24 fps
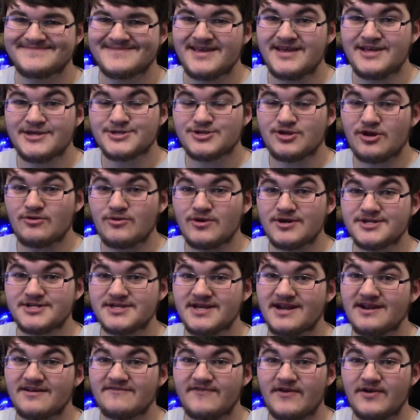Star Wars
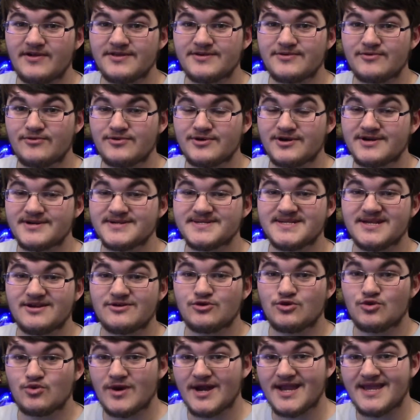Jedi Fallen Order is a
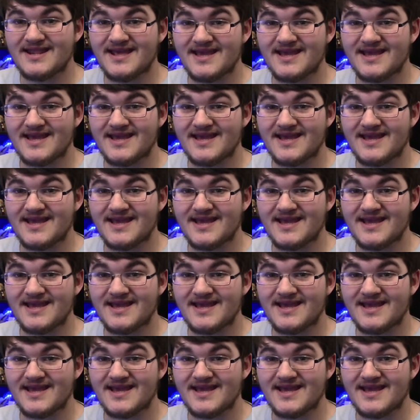great